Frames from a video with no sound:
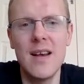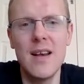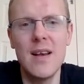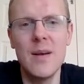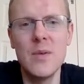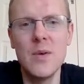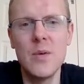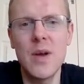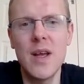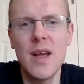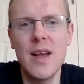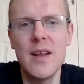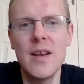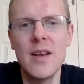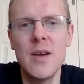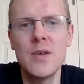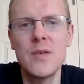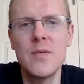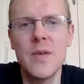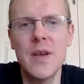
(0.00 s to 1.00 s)
you'll get a
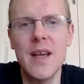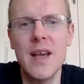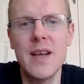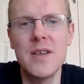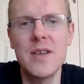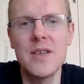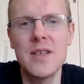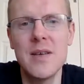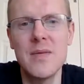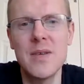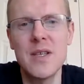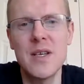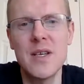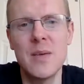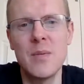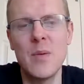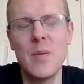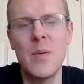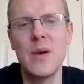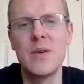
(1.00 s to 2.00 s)
notification every time I
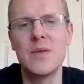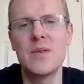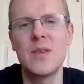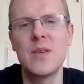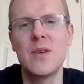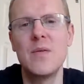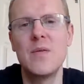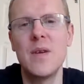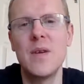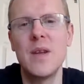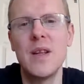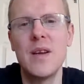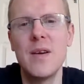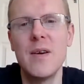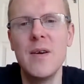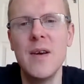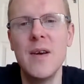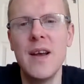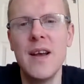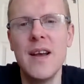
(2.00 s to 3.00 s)
post a new video.
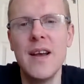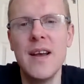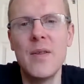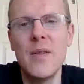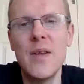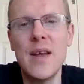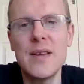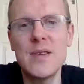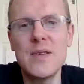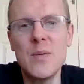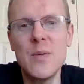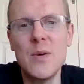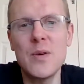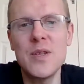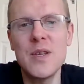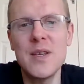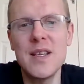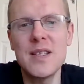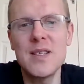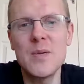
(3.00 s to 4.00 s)
Thanks for watching
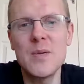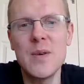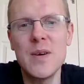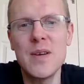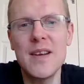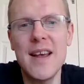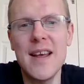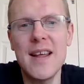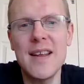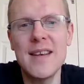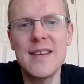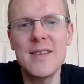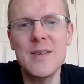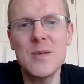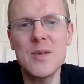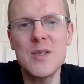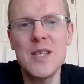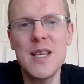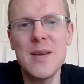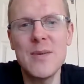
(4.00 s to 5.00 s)
this one, and I'll
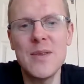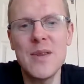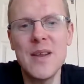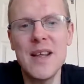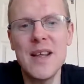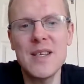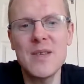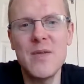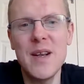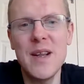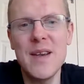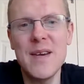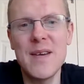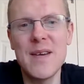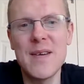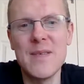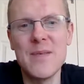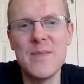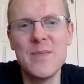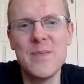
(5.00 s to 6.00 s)
see you on the next video.